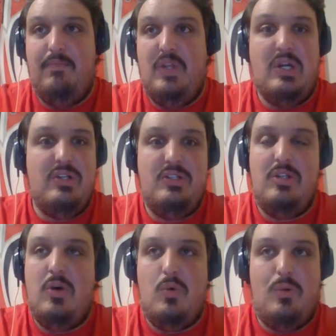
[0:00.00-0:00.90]
There is
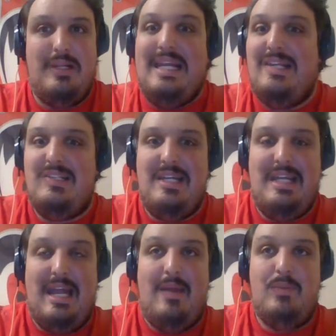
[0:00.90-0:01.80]
no easy
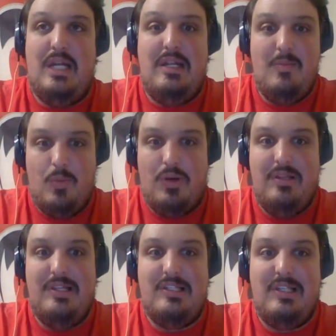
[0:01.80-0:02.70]
games anymore in
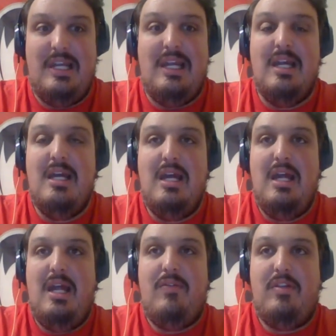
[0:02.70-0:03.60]
this league.
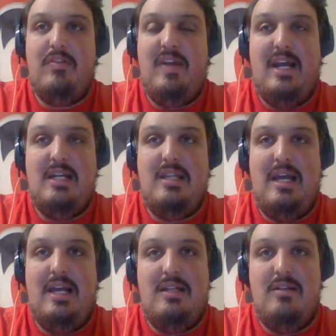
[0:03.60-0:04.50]
And for the fact
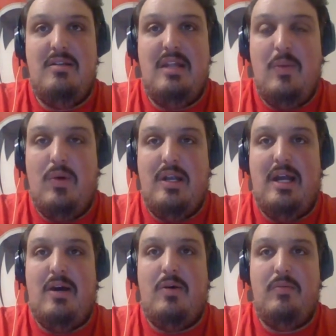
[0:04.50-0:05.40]
that they went
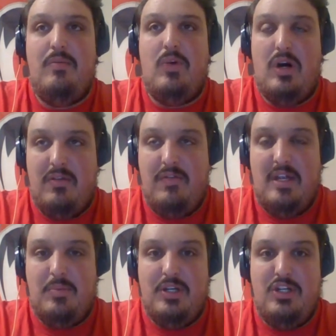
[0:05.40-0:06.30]
out on a fan
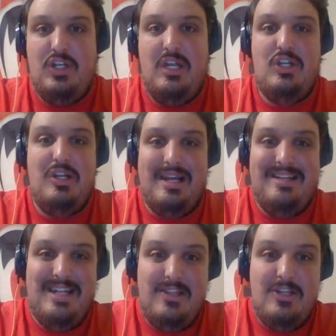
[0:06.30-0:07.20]
appreciation night,
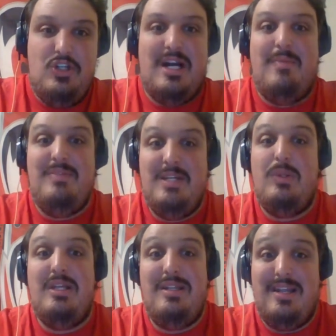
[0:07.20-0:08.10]
did the job, did what
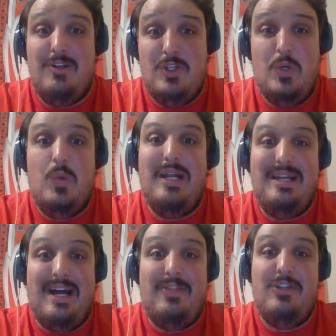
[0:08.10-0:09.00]
they needed to do, and
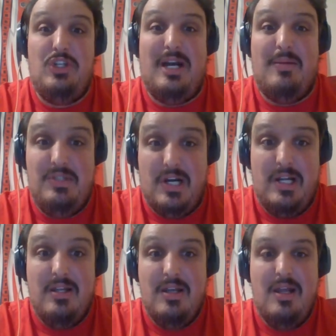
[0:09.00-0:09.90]
got the job done,